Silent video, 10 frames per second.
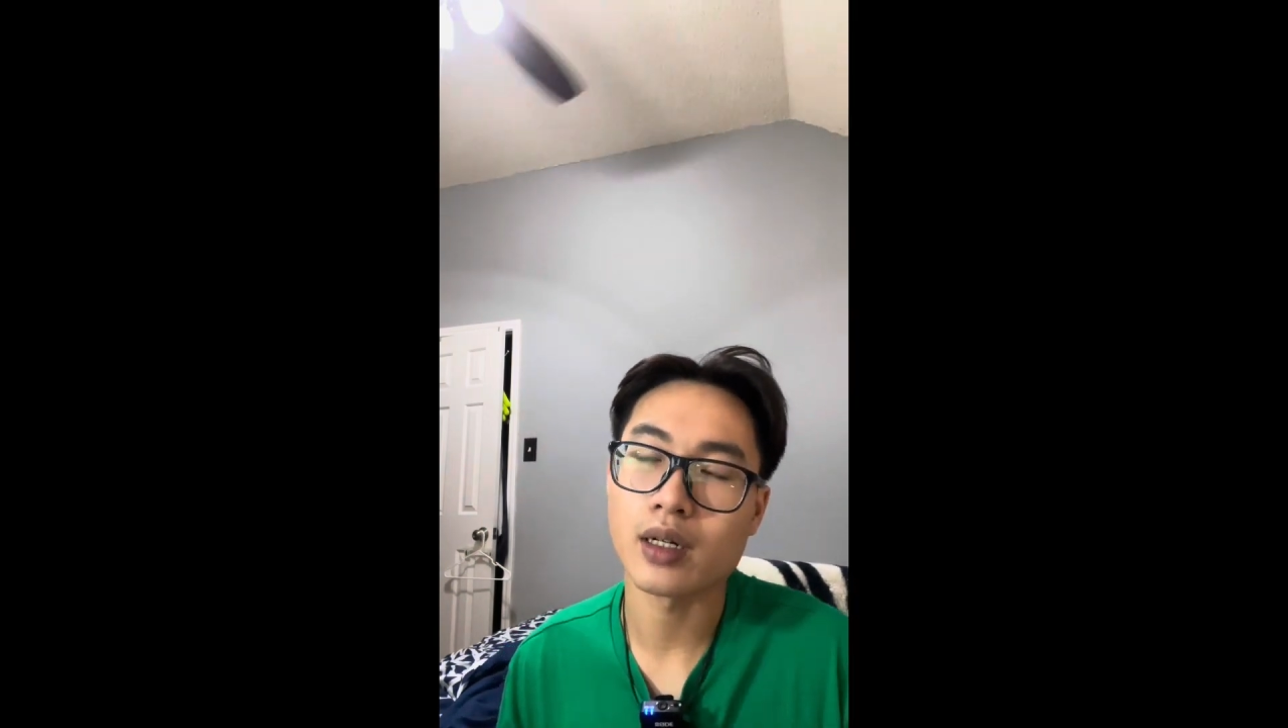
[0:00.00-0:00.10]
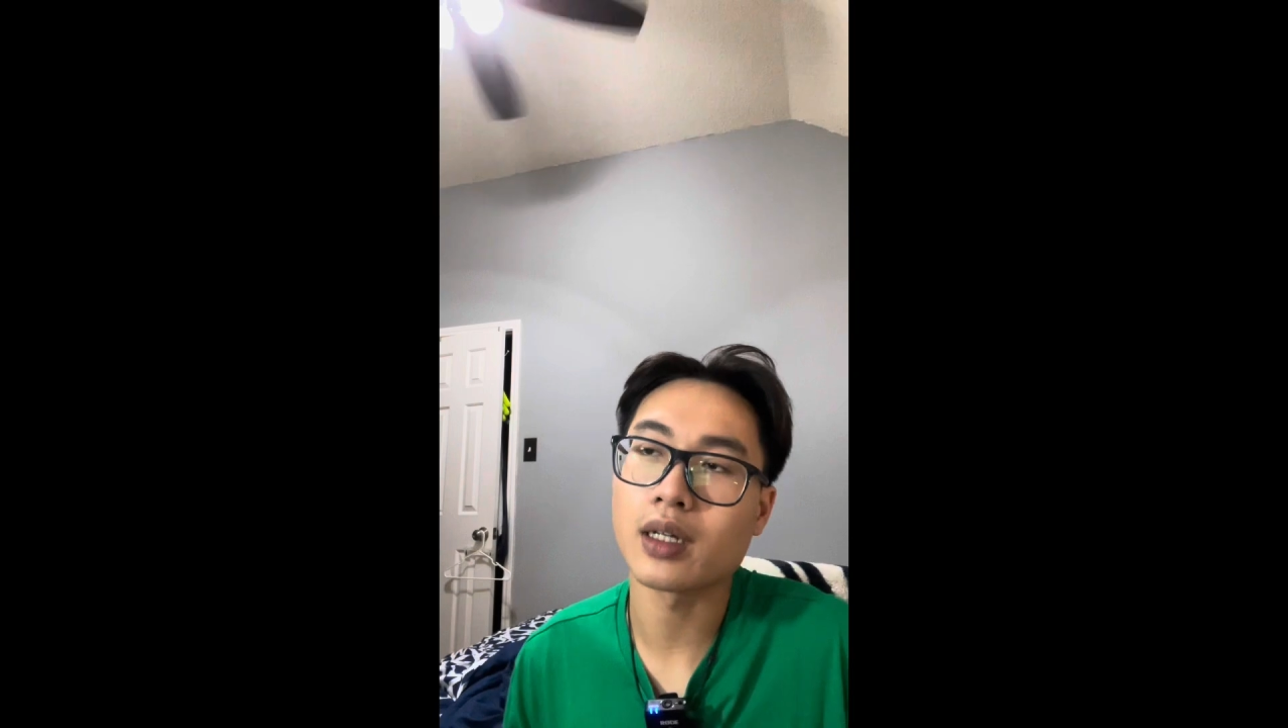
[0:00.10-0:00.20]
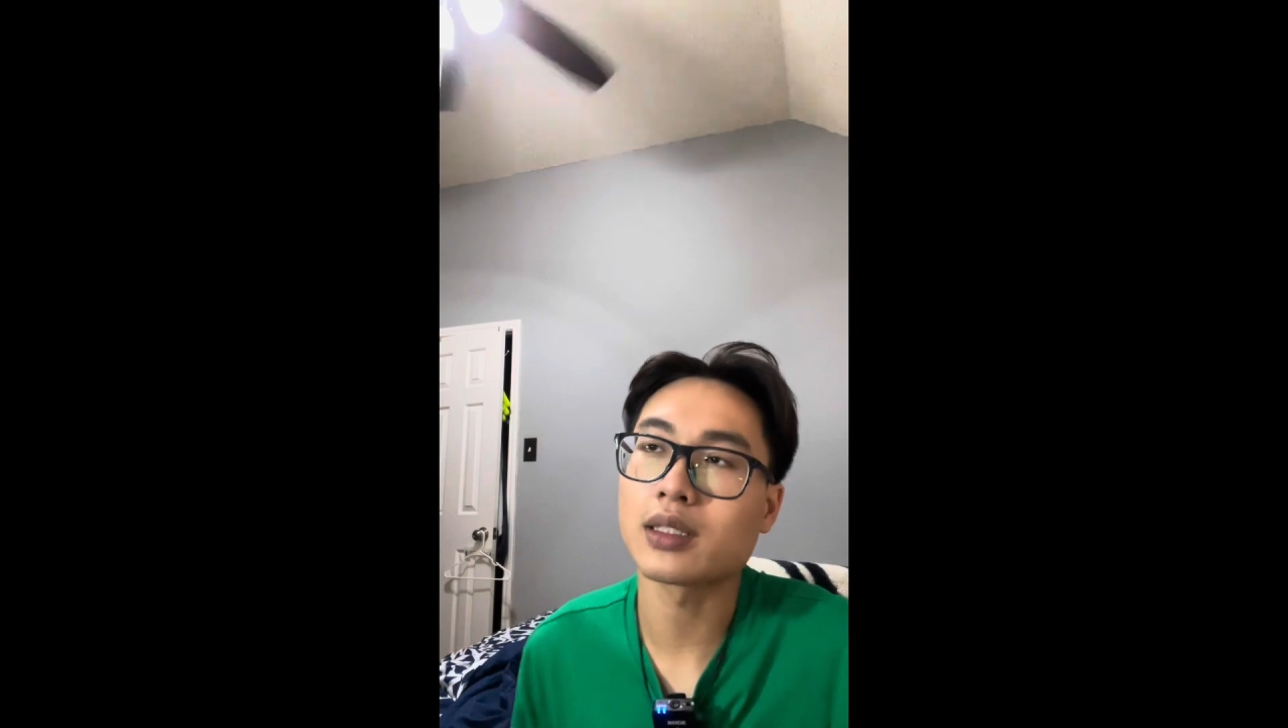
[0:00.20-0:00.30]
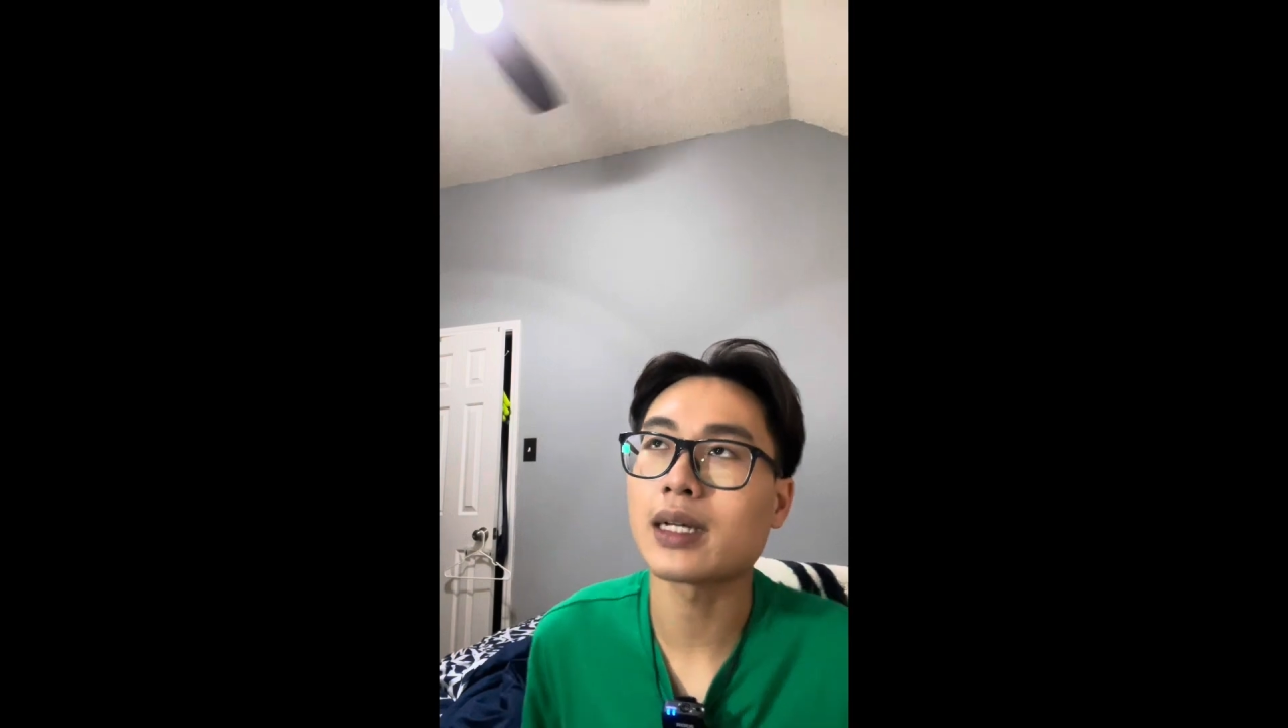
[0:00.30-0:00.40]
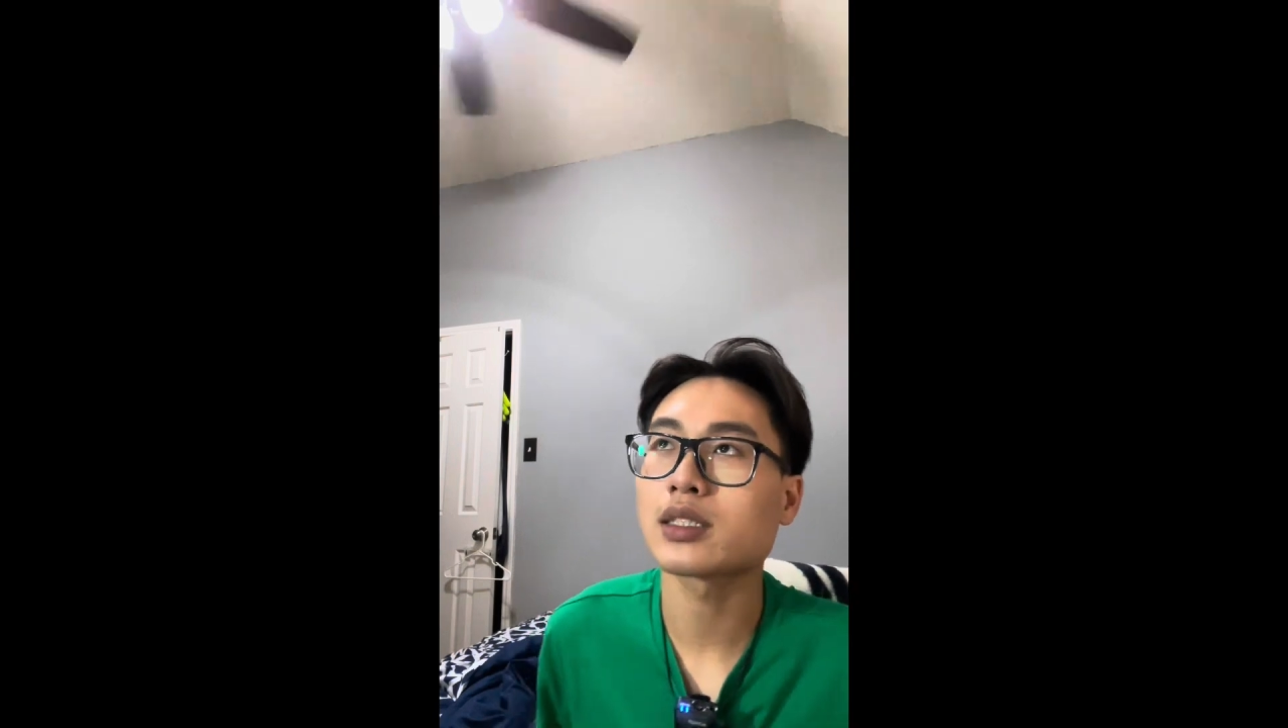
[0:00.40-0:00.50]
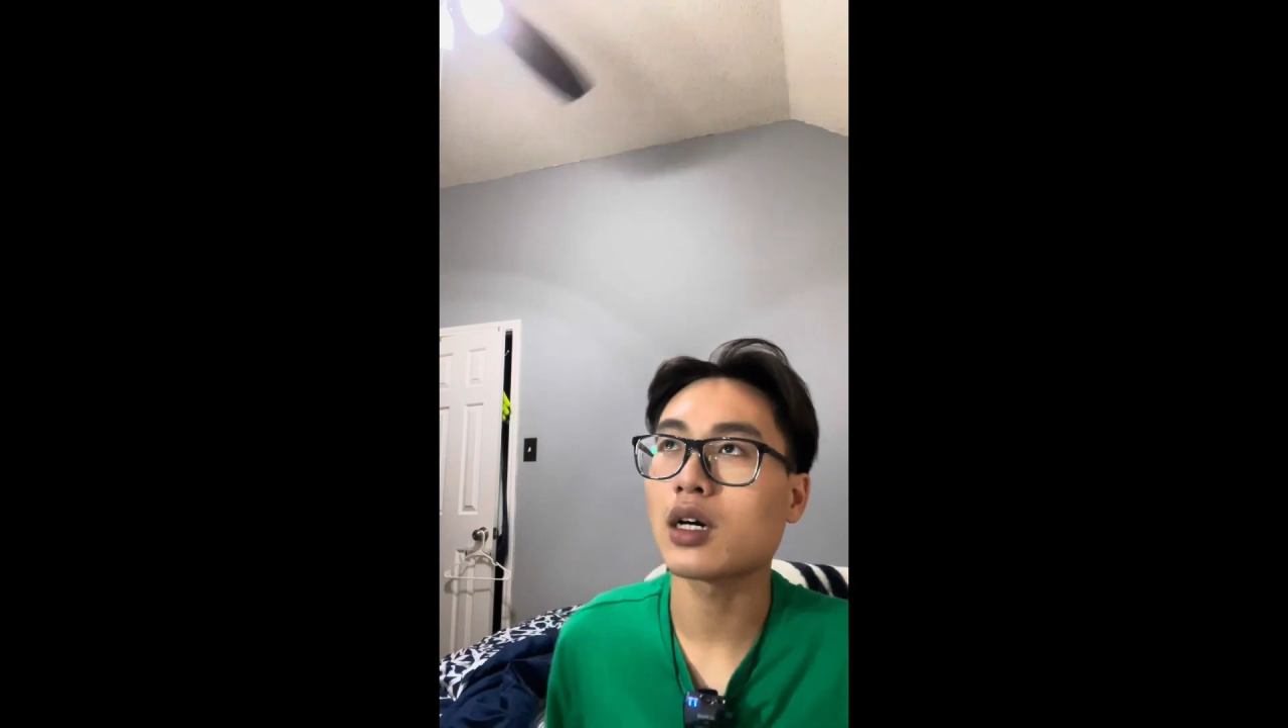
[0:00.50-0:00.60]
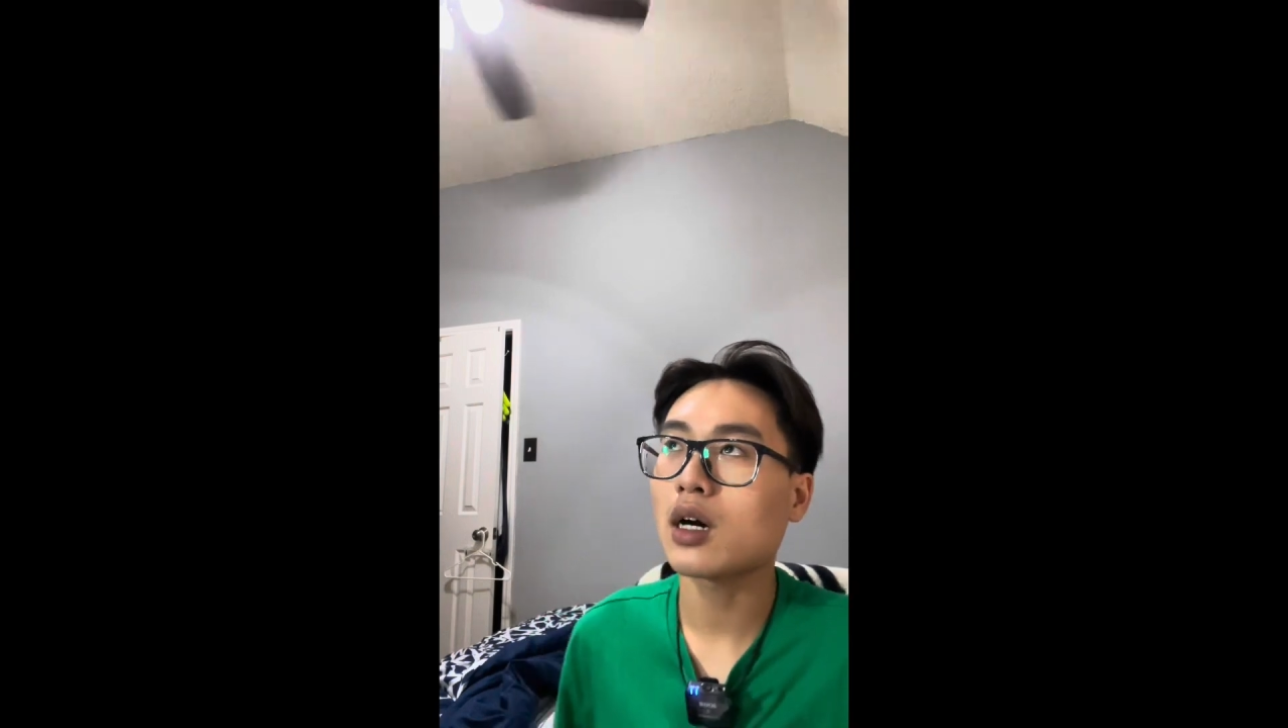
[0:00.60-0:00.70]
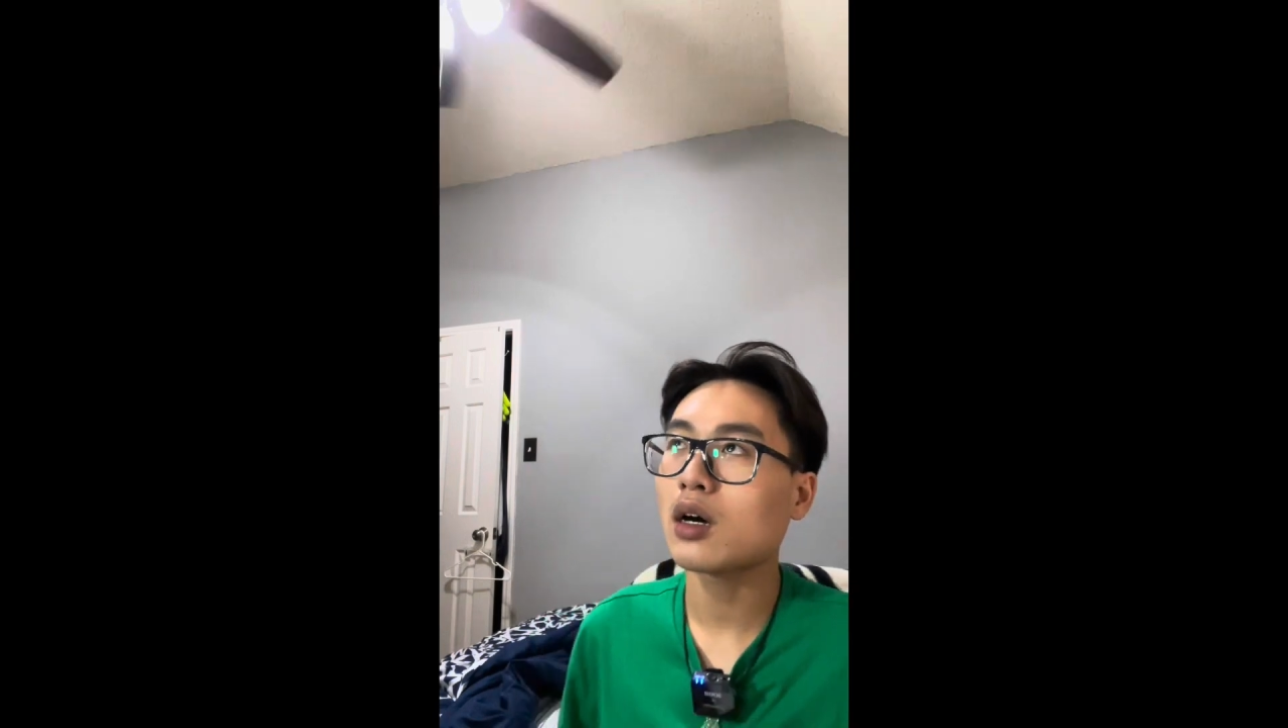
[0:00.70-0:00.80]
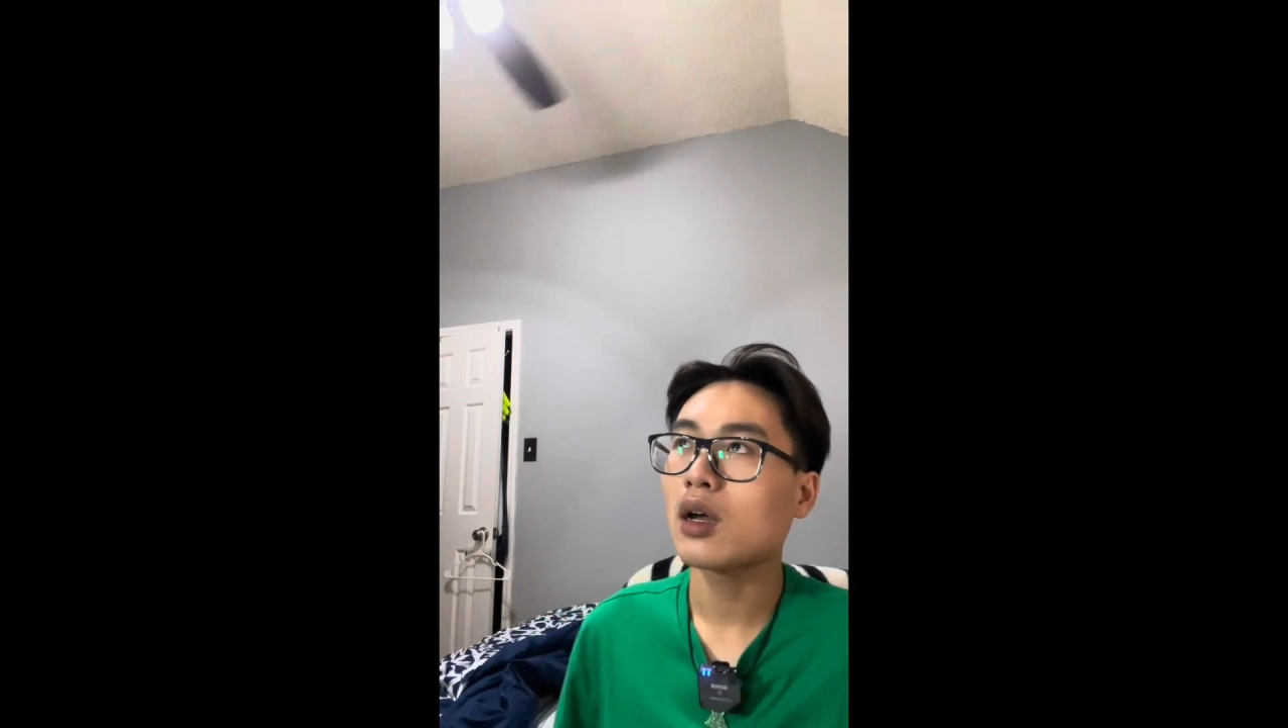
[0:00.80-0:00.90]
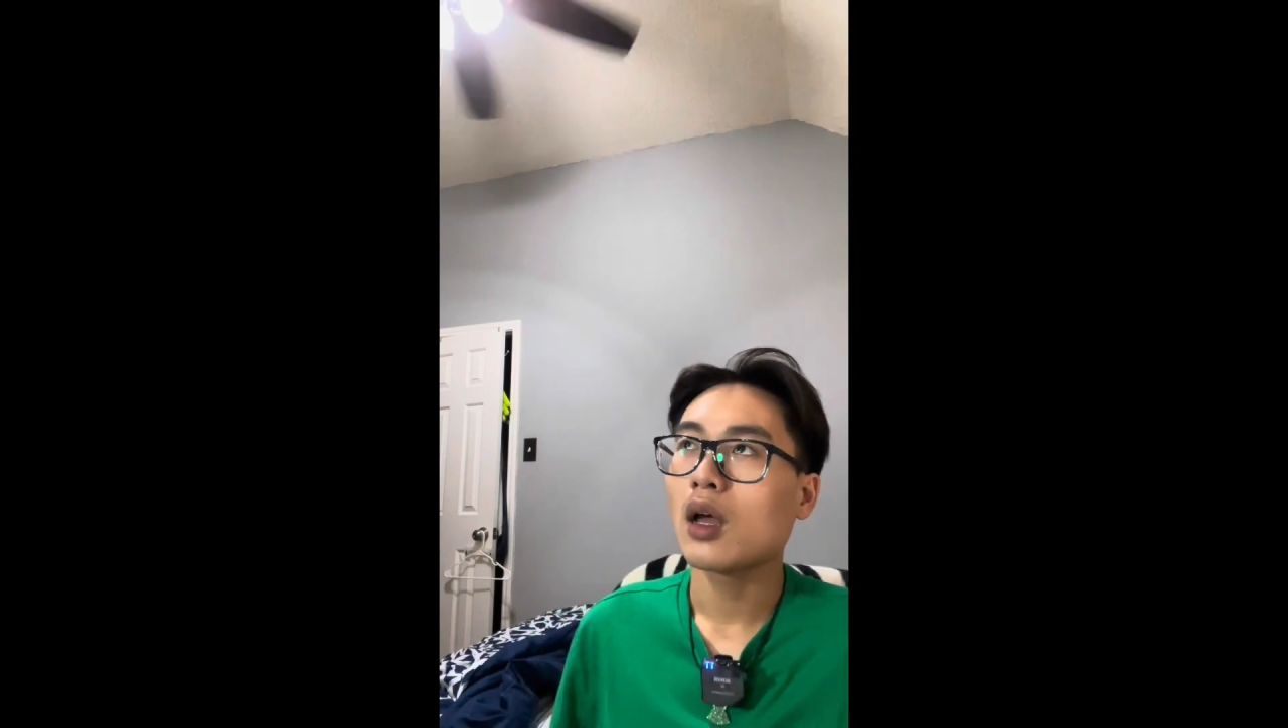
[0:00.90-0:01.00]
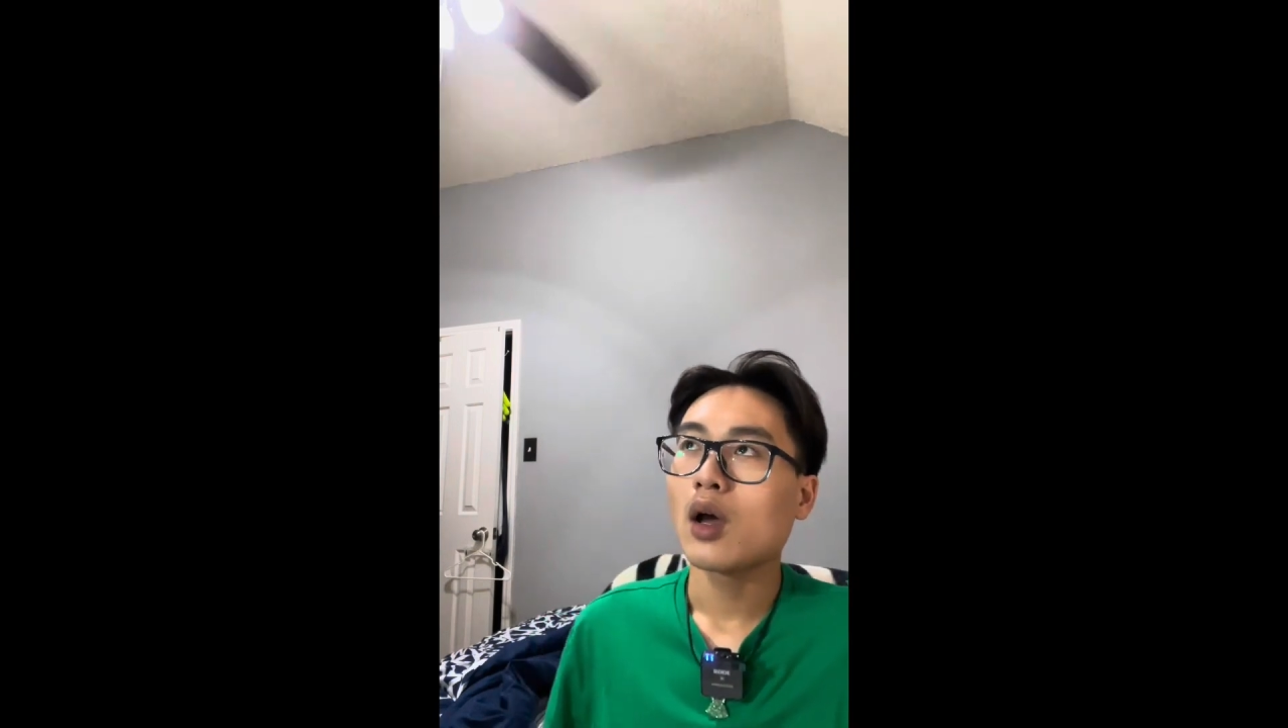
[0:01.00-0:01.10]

because I saw